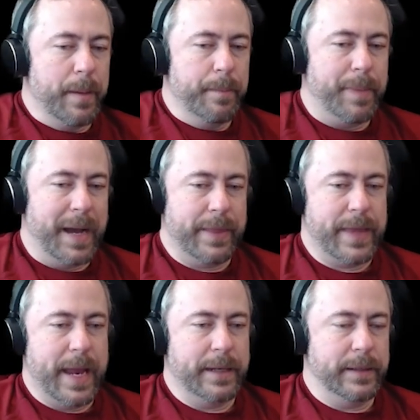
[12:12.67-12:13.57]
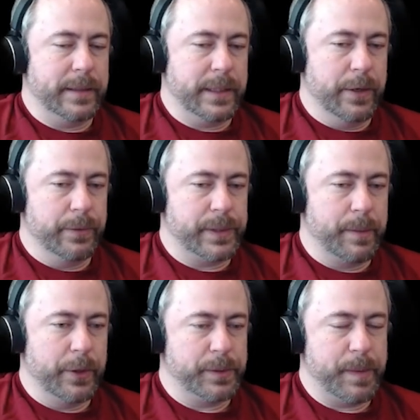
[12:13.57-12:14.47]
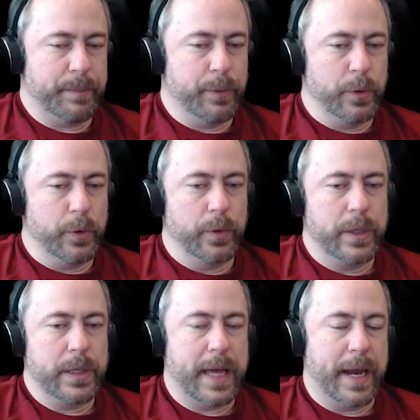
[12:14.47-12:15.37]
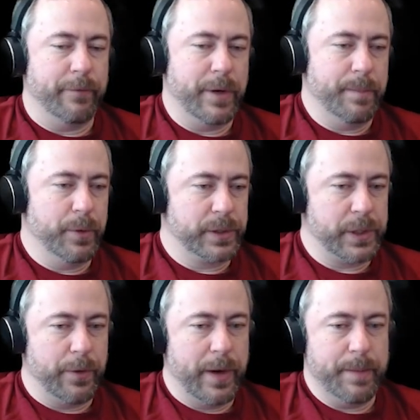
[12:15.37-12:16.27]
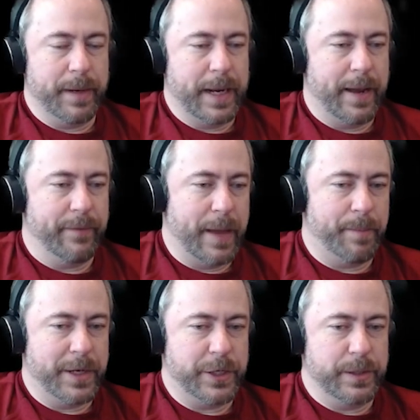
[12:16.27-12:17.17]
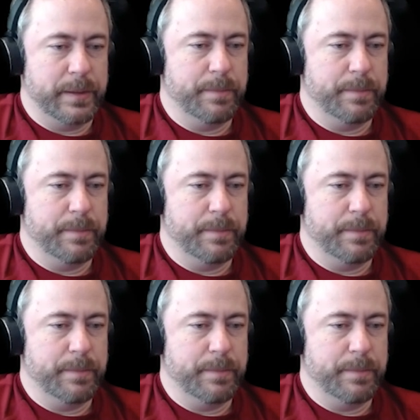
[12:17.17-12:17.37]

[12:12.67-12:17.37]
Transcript: But then, some of those people that have written books already might have that budget.